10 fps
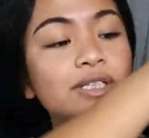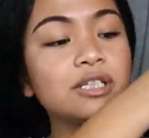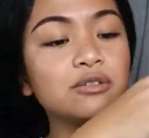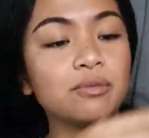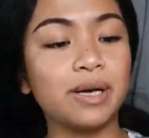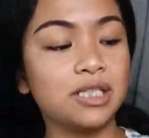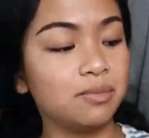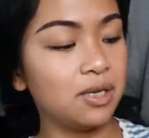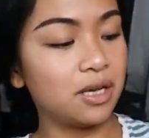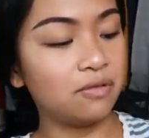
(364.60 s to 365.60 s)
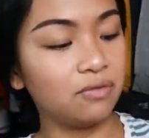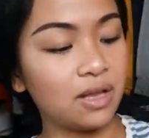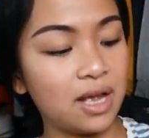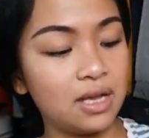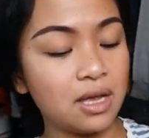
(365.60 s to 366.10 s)
reason, this reminds me of
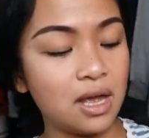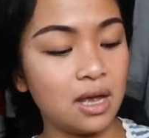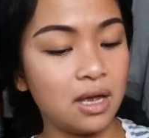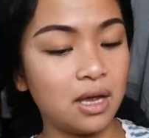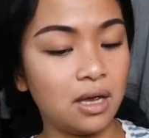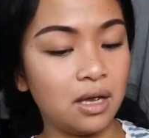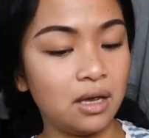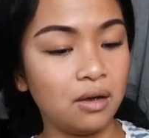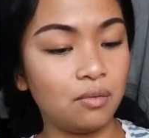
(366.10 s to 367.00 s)
like a